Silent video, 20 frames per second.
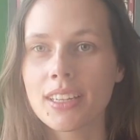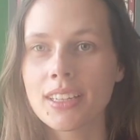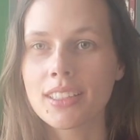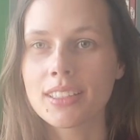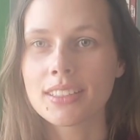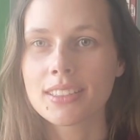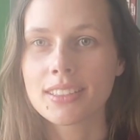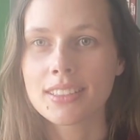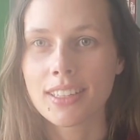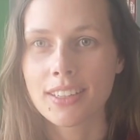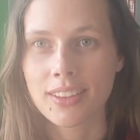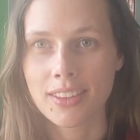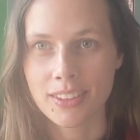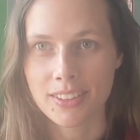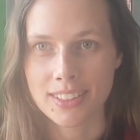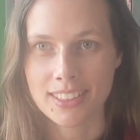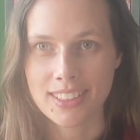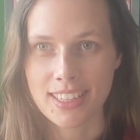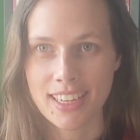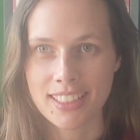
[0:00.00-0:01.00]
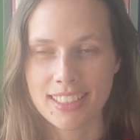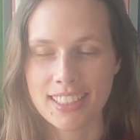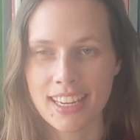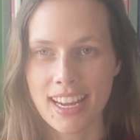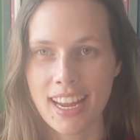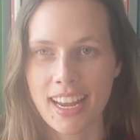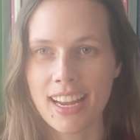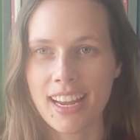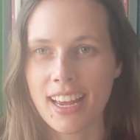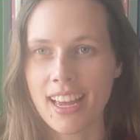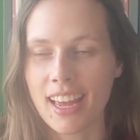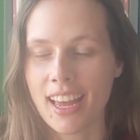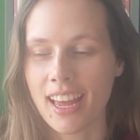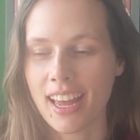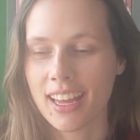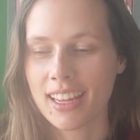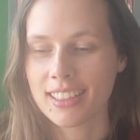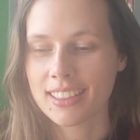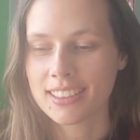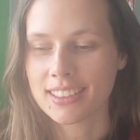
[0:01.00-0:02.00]
it is Thursday today,
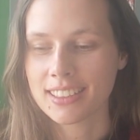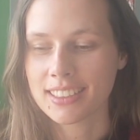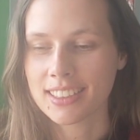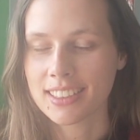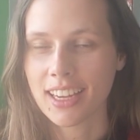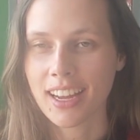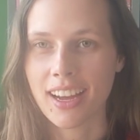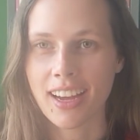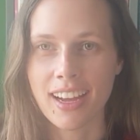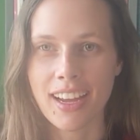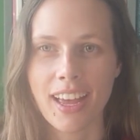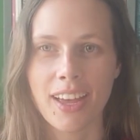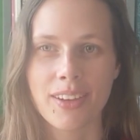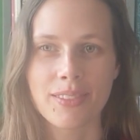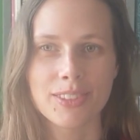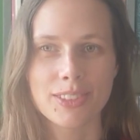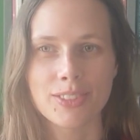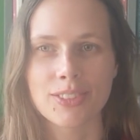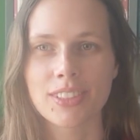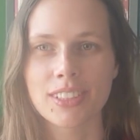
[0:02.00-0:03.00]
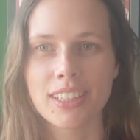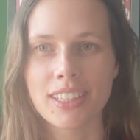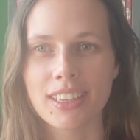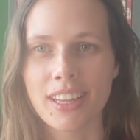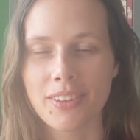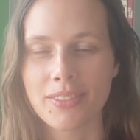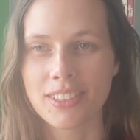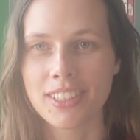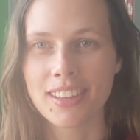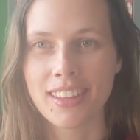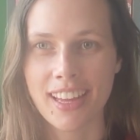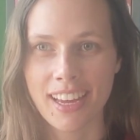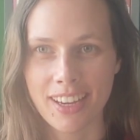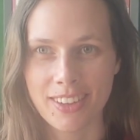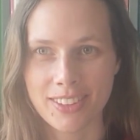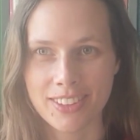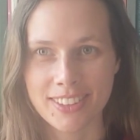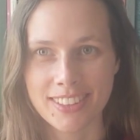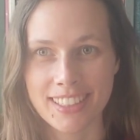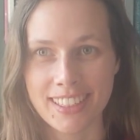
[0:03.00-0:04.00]
and I haven't really left the
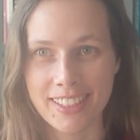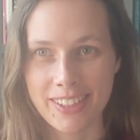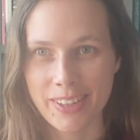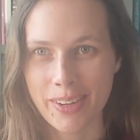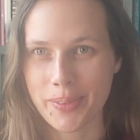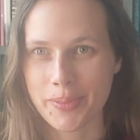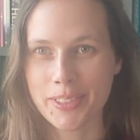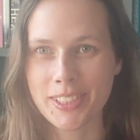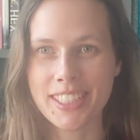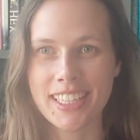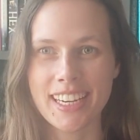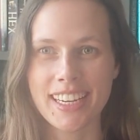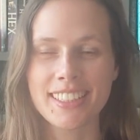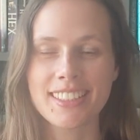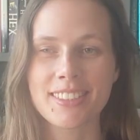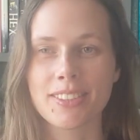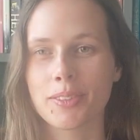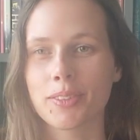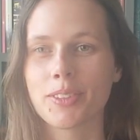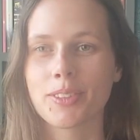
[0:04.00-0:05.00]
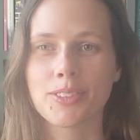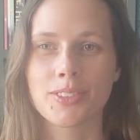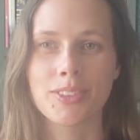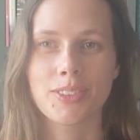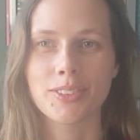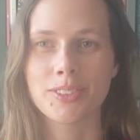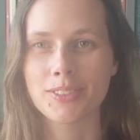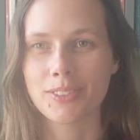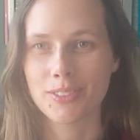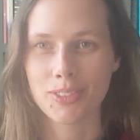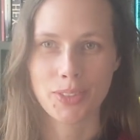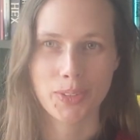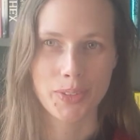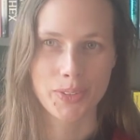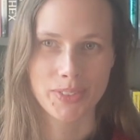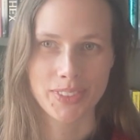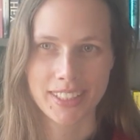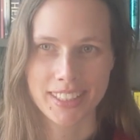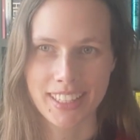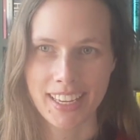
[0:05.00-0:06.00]
house in a couple of days, so I also
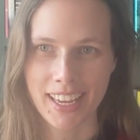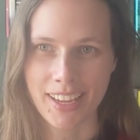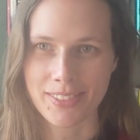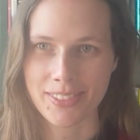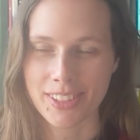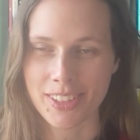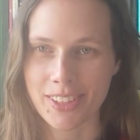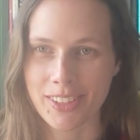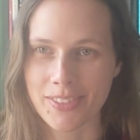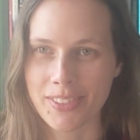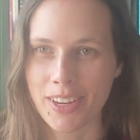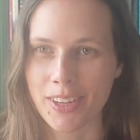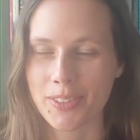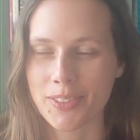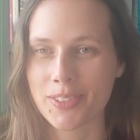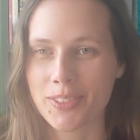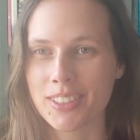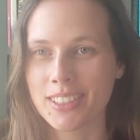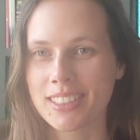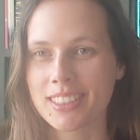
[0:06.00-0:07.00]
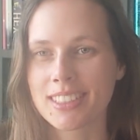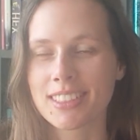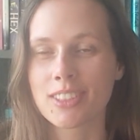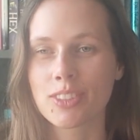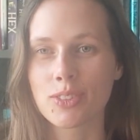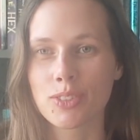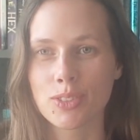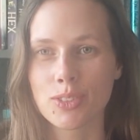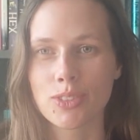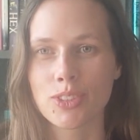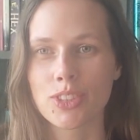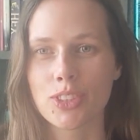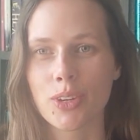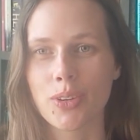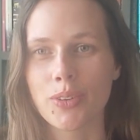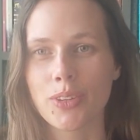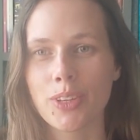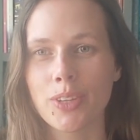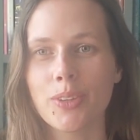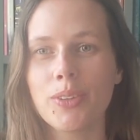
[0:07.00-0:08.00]
don't really have a lot of outfits to
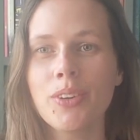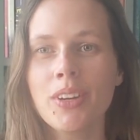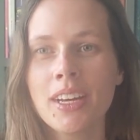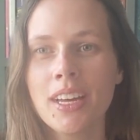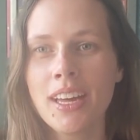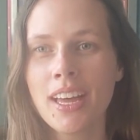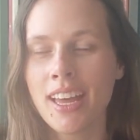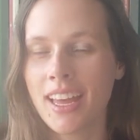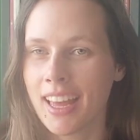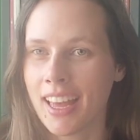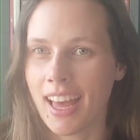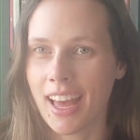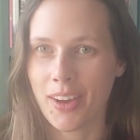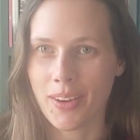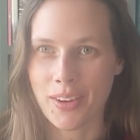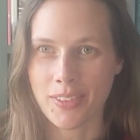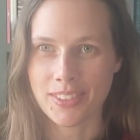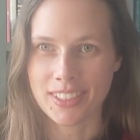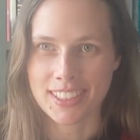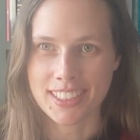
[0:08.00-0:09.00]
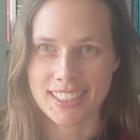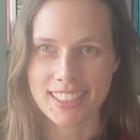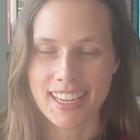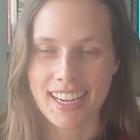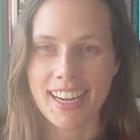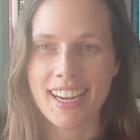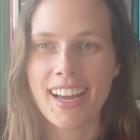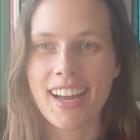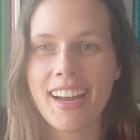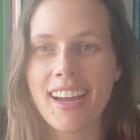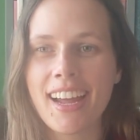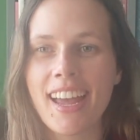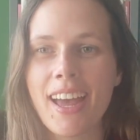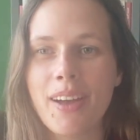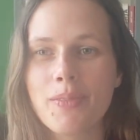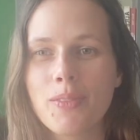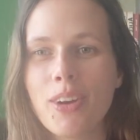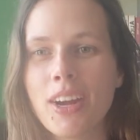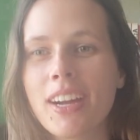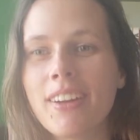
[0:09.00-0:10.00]
show you. However, today I
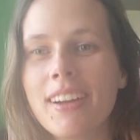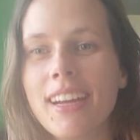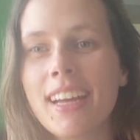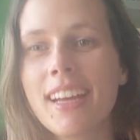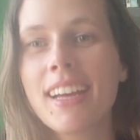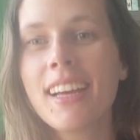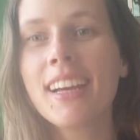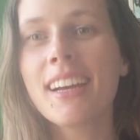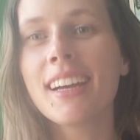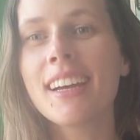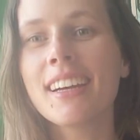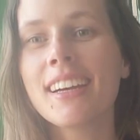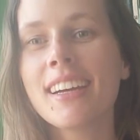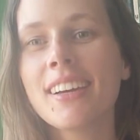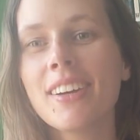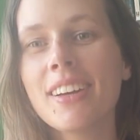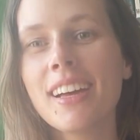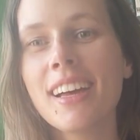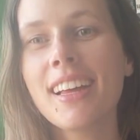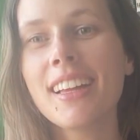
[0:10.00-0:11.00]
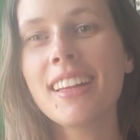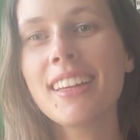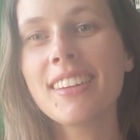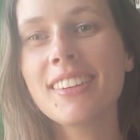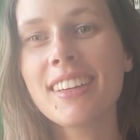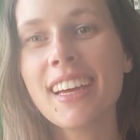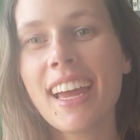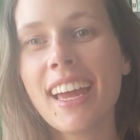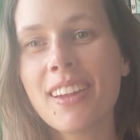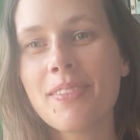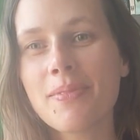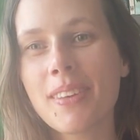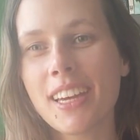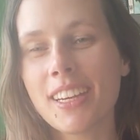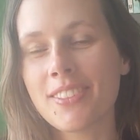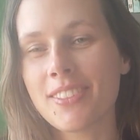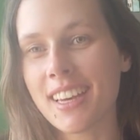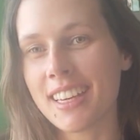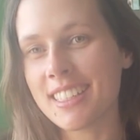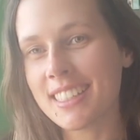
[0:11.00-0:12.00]
am wearing a little
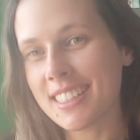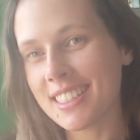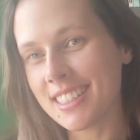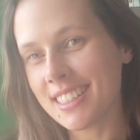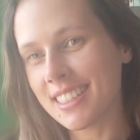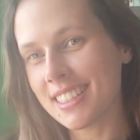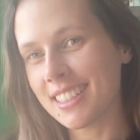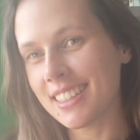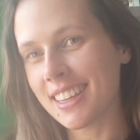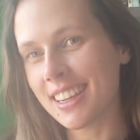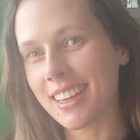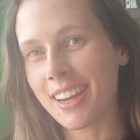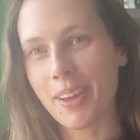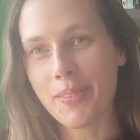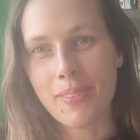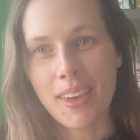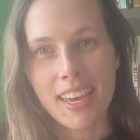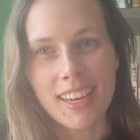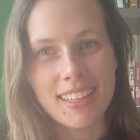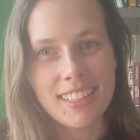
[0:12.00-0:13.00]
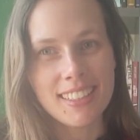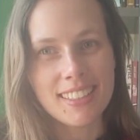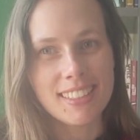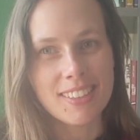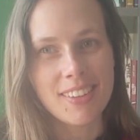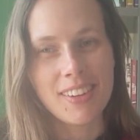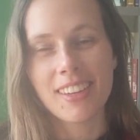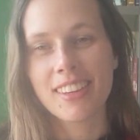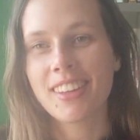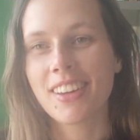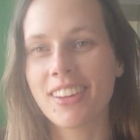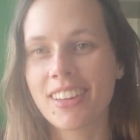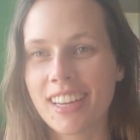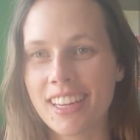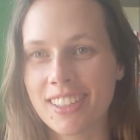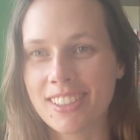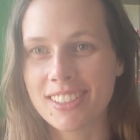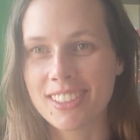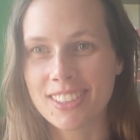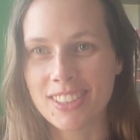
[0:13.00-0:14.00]
handmade vest that I made, so I thought
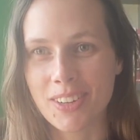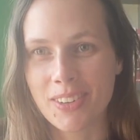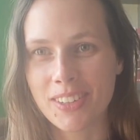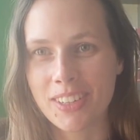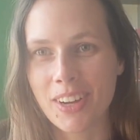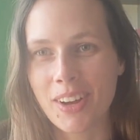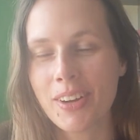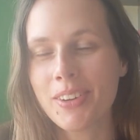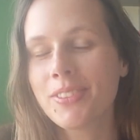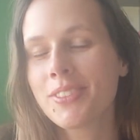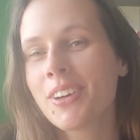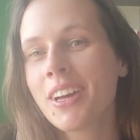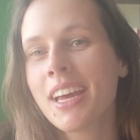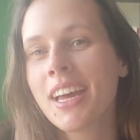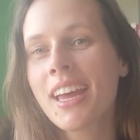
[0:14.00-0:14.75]
I could show it off.